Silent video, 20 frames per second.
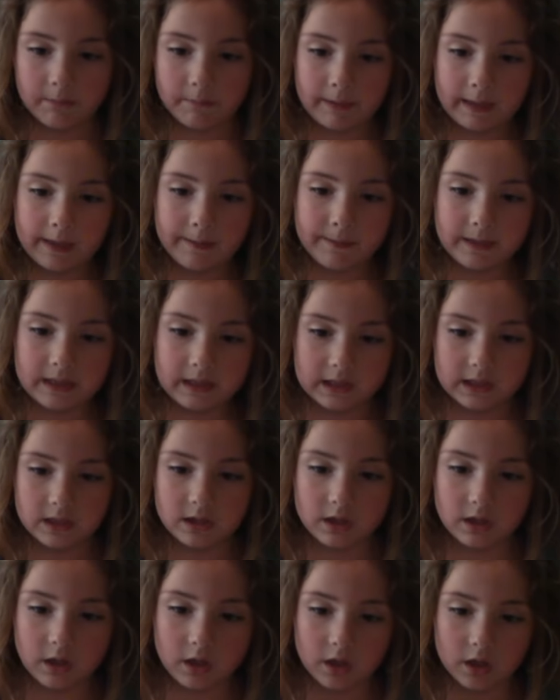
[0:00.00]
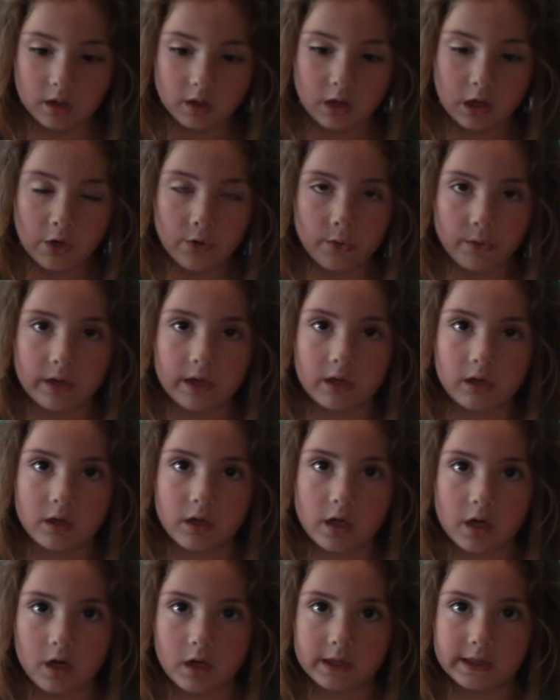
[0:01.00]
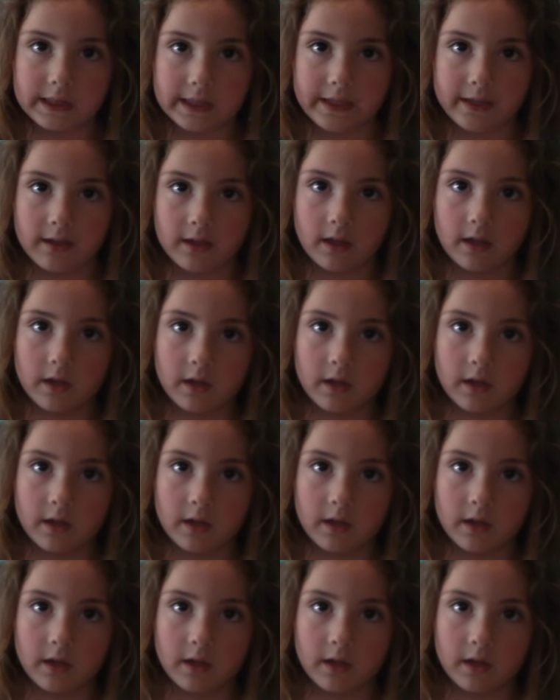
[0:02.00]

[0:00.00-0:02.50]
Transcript: babies are growing their teeth,